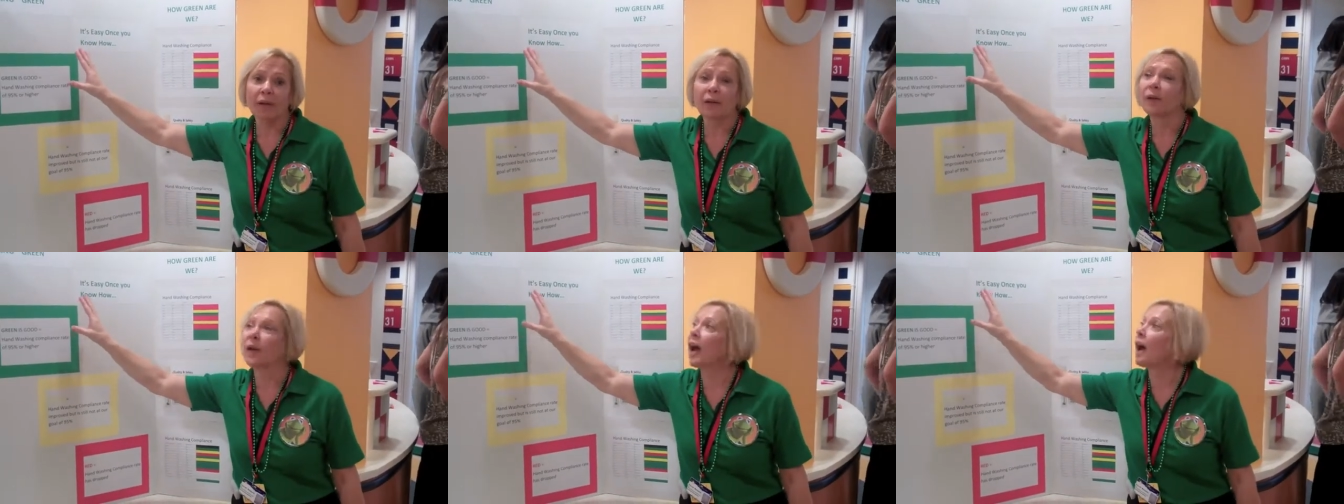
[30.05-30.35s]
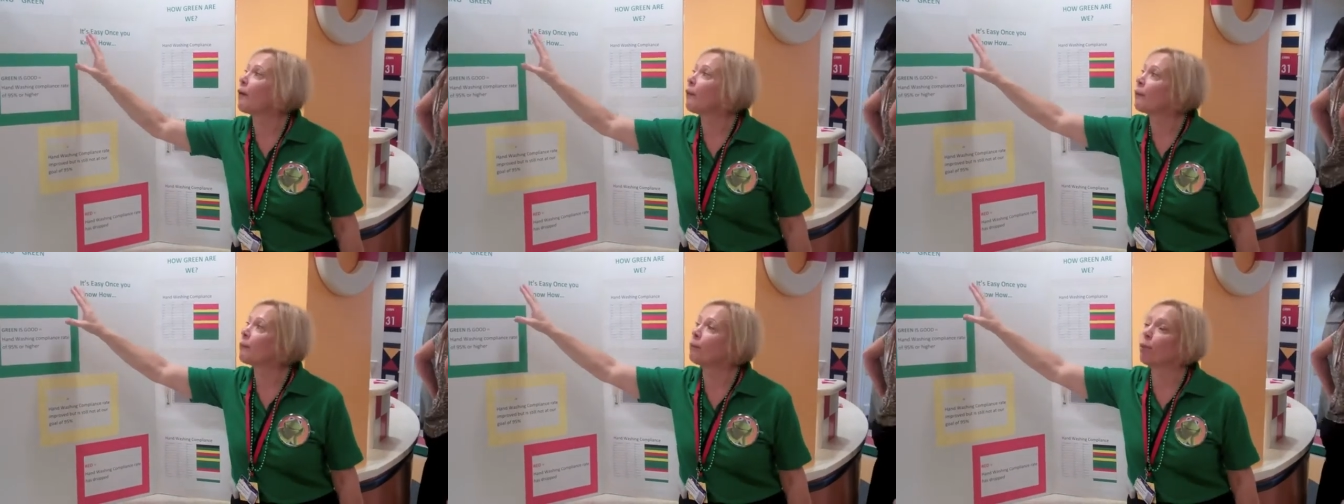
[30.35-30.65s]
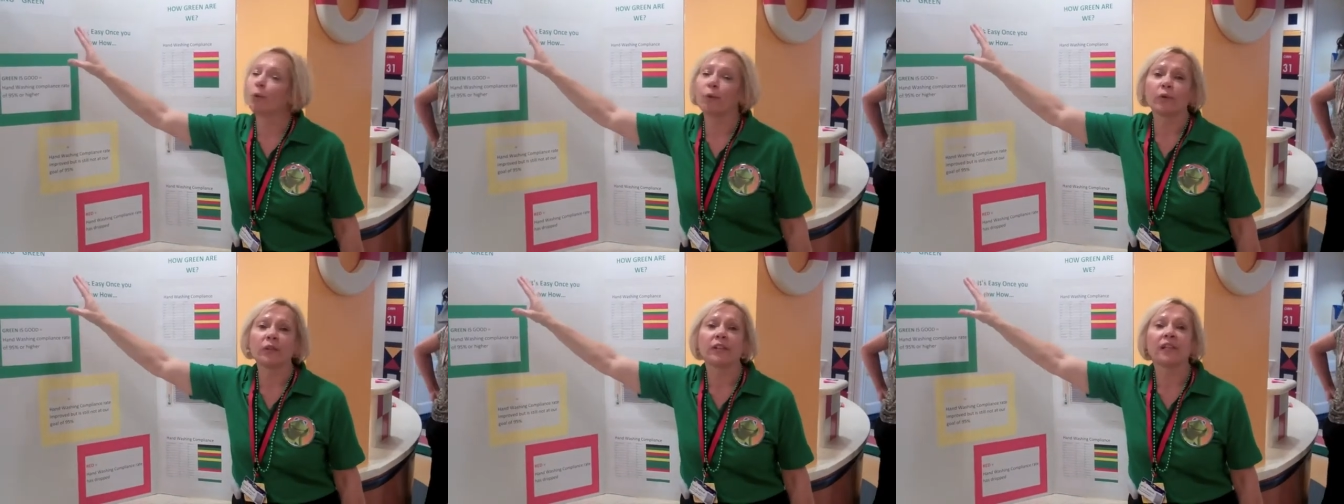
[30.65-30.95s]
and how
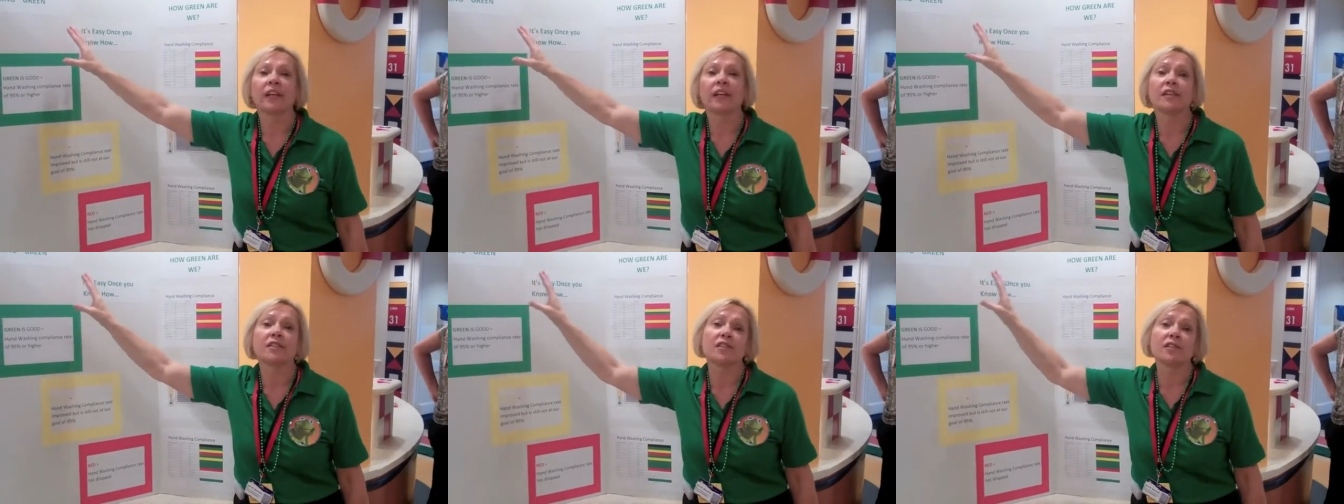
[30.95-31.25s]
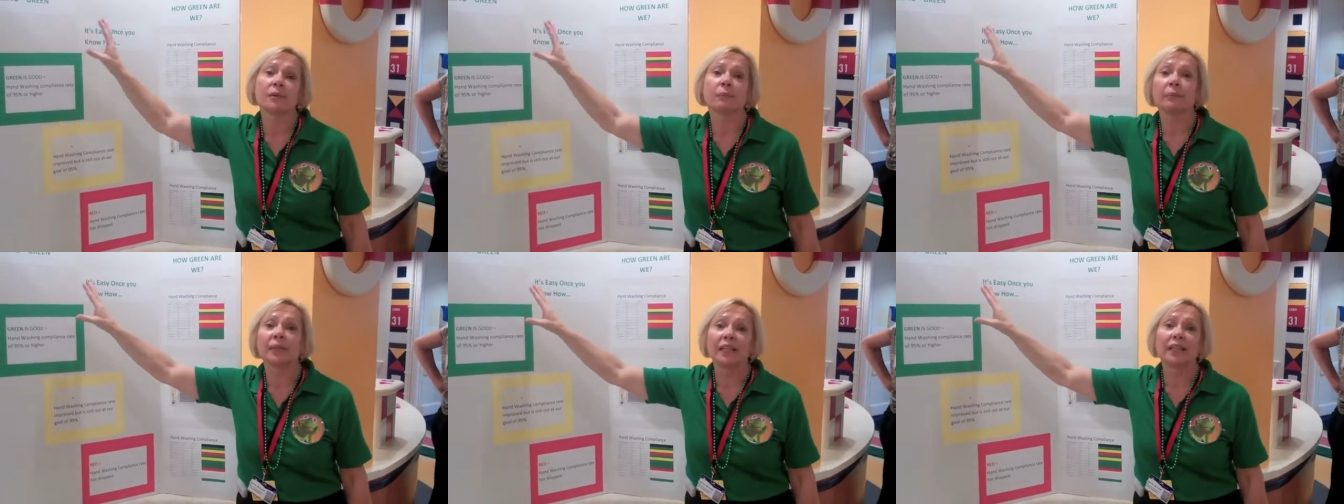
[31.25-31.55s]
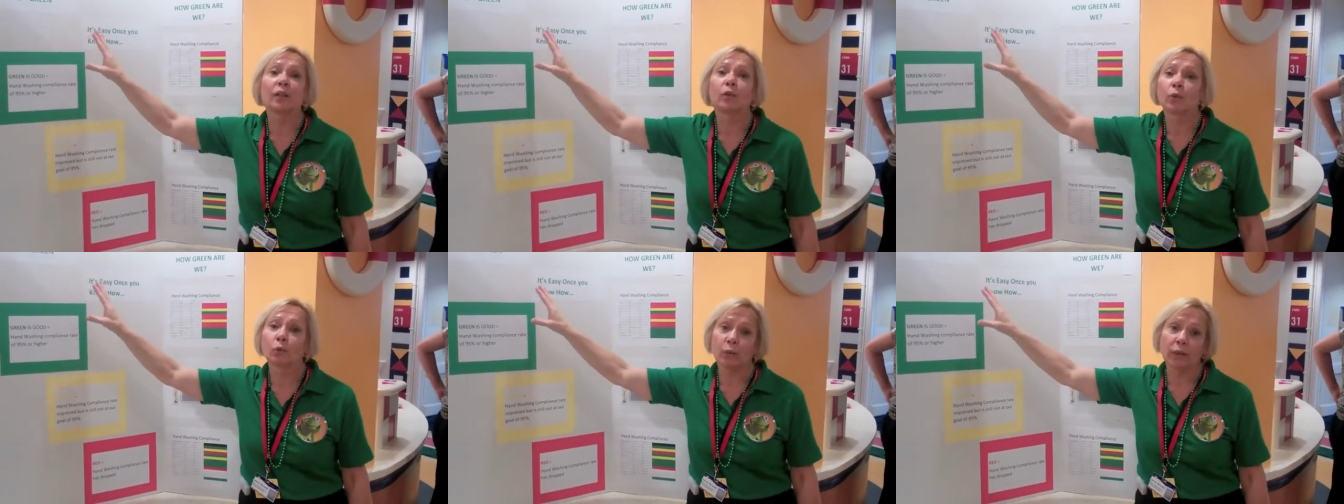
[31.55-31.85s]
important it is to be
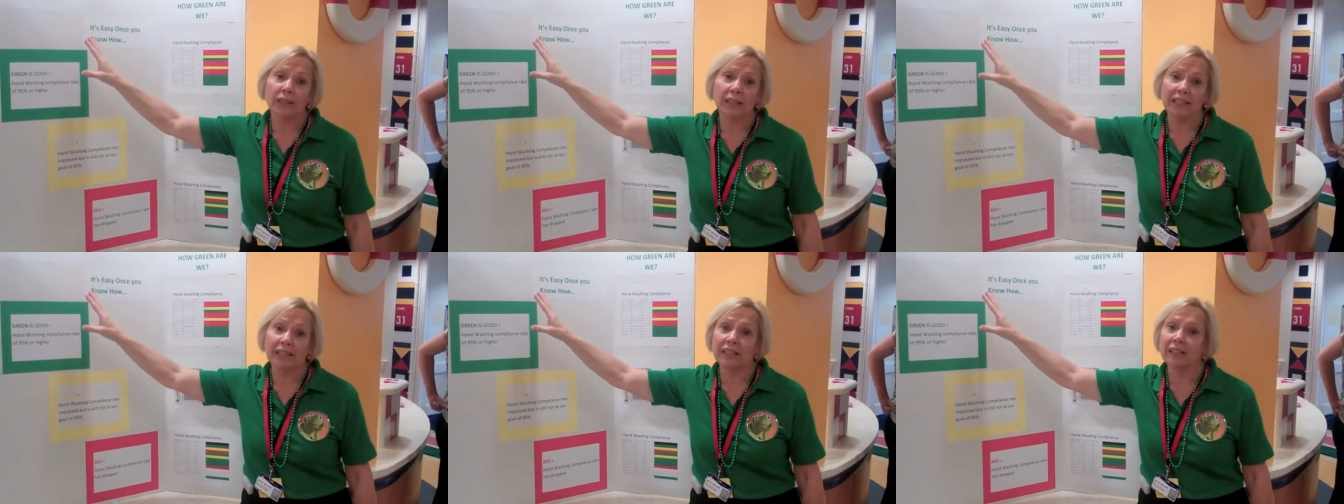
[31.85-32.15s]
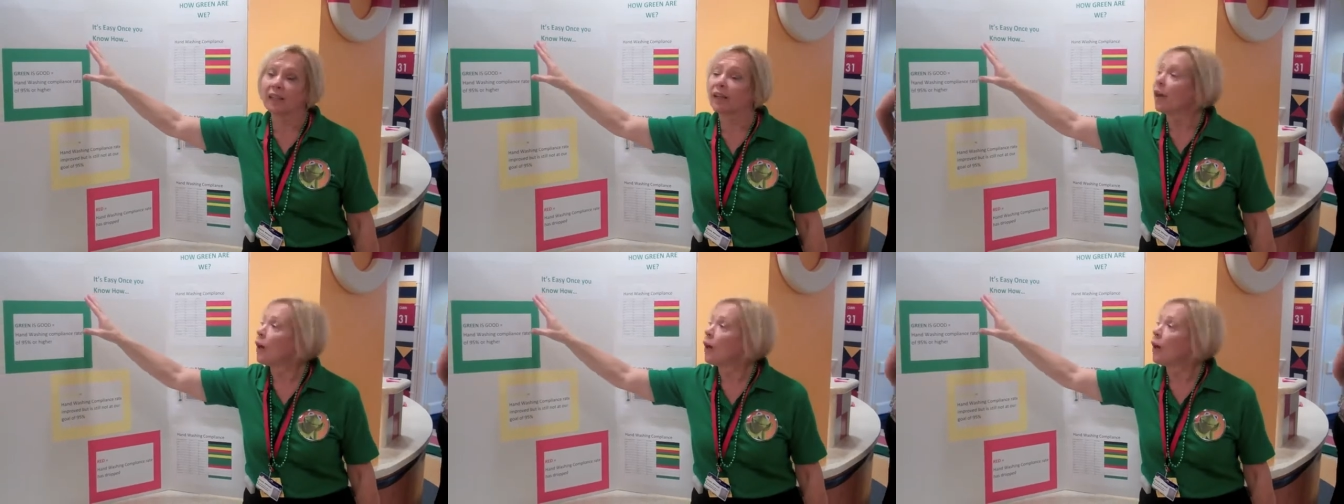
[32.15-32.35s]
green.